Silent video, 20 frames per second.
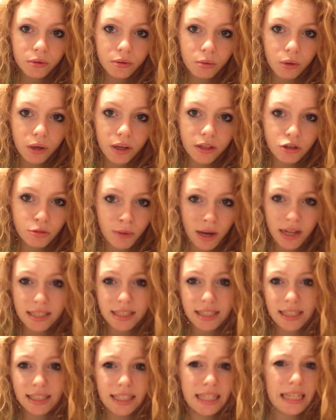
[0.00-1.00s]
quite
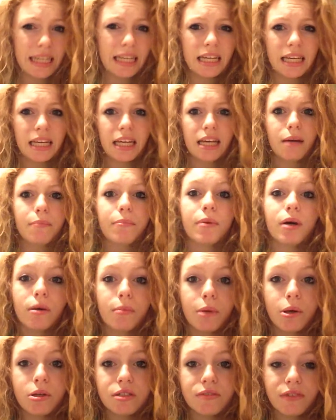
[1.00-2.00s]
dramatically but
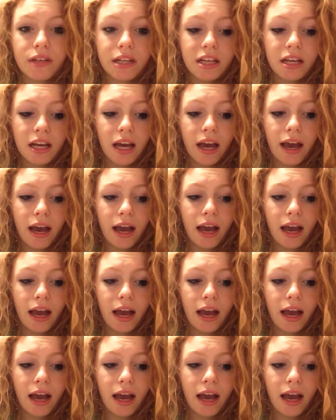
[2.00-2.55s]
emotively,